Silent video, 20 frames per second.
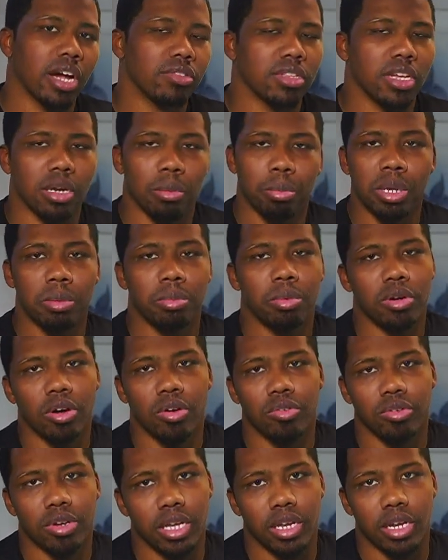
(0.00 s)
the people
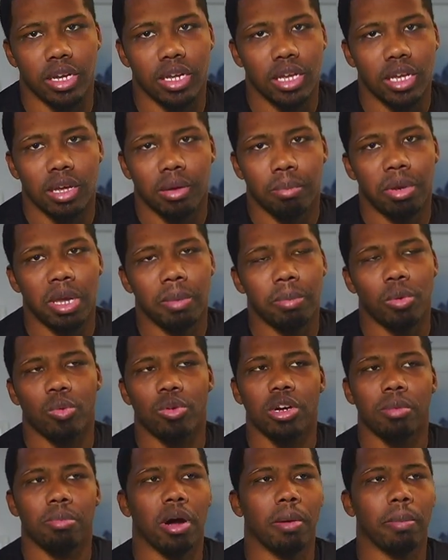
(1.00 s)
gonna get it. People worry
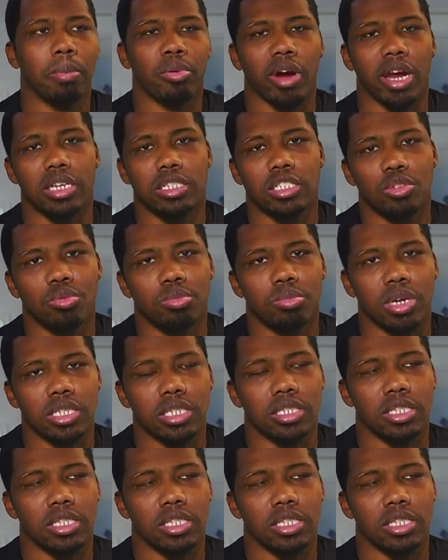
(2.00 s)
about price too much.